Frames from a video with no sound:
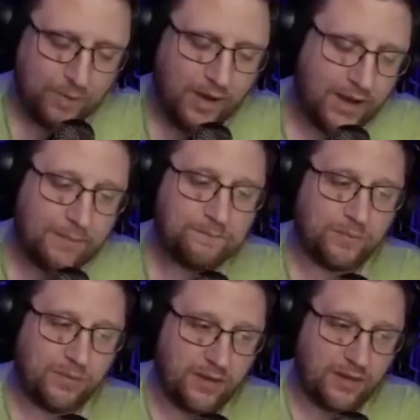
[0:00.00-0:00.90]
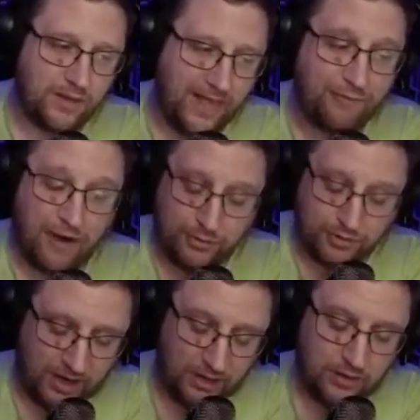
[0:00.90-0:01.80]
but that fight was
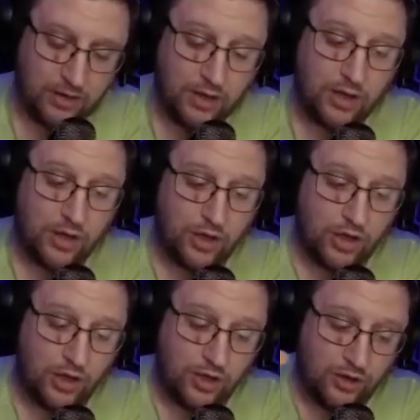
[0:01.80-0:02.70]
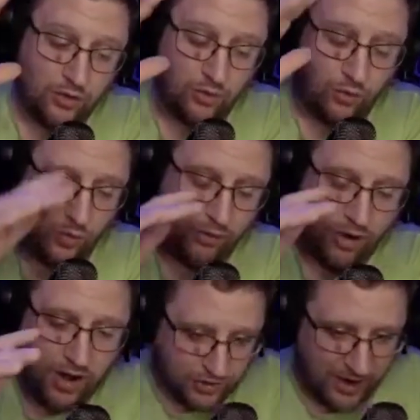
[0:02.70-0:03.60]
great. We
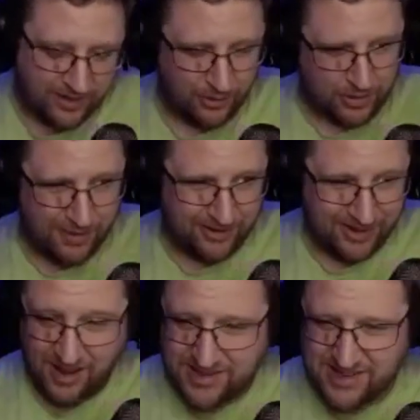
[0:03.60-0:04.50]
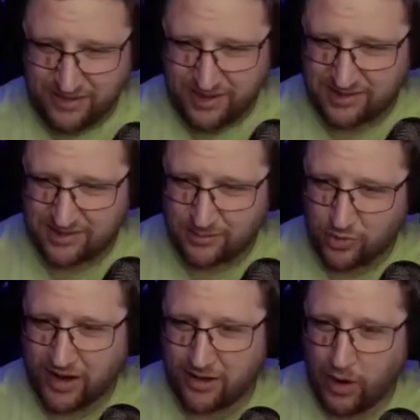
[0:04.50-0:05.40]
were all trying. There was about a dozen of us
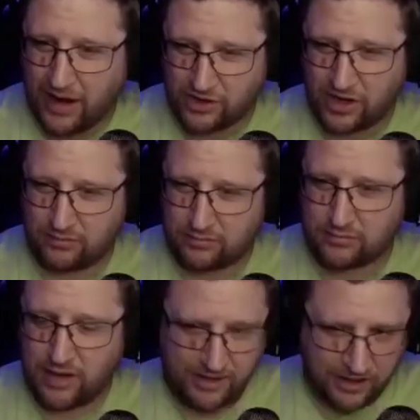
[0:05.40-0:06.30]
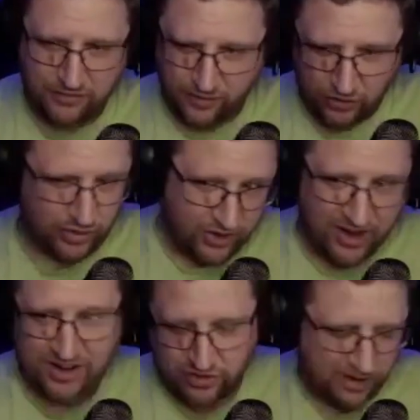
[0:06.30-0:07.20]
trying to watch it on individually,
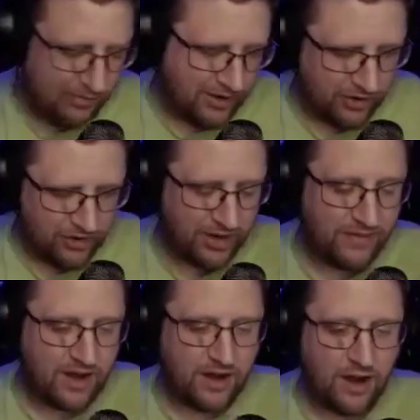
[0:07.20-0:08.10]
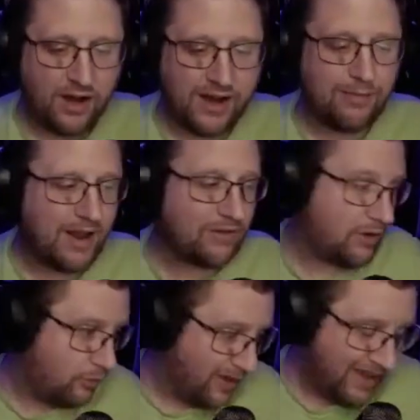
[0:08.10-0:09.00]
trying to stream individually, and then it all came down
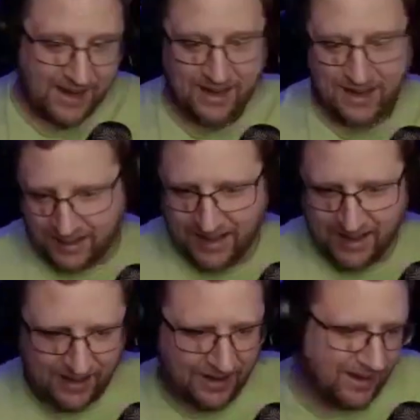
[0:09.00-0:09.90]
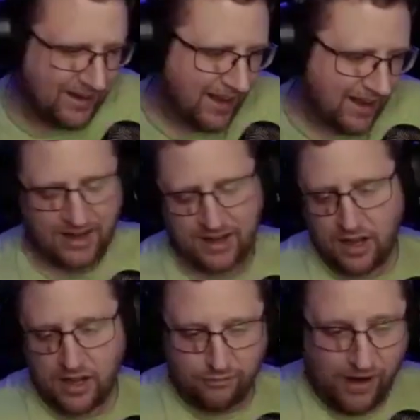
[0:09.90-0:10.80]
to we can't get in, he can't get in, he can't get in.
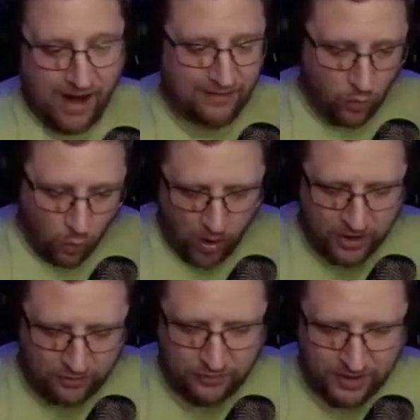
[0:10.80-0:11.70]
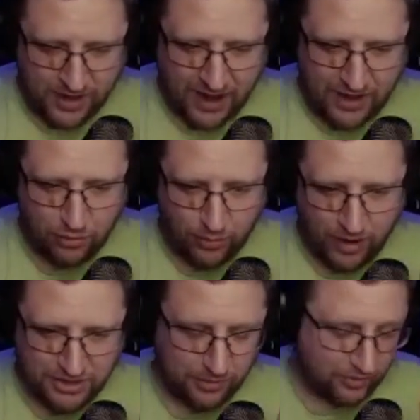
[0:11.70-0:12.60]
Finally, one of the guys we were
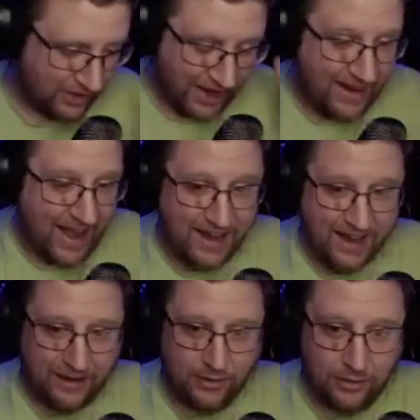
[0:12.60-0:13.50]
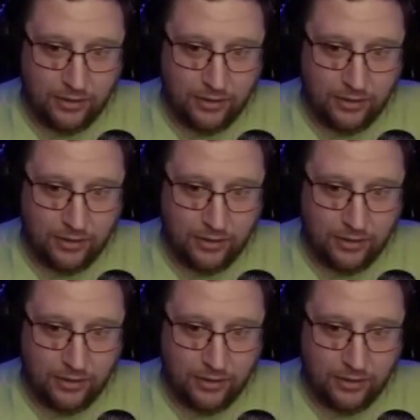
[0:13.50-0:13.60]
watching was like, "I got in,"